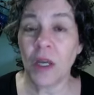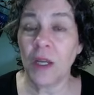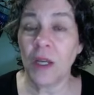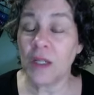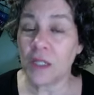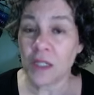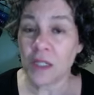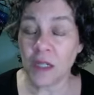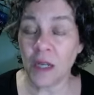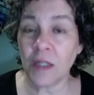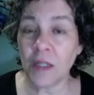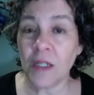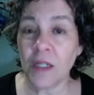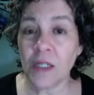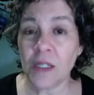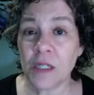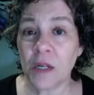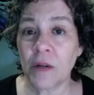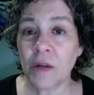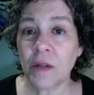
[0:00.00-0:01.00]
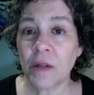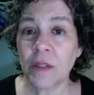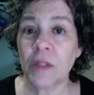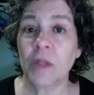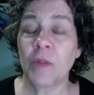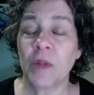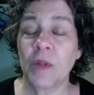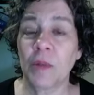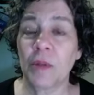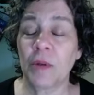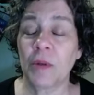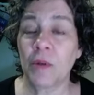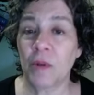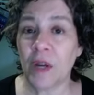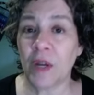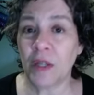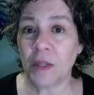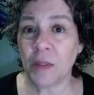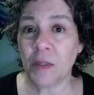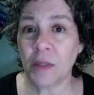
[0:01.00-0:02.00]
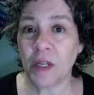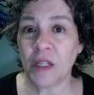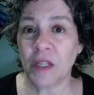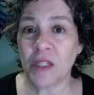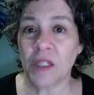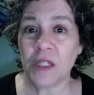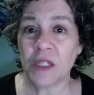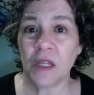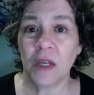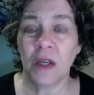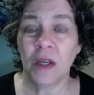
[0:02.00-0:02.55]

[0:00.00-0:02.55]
It's not necessarily the people who write the best.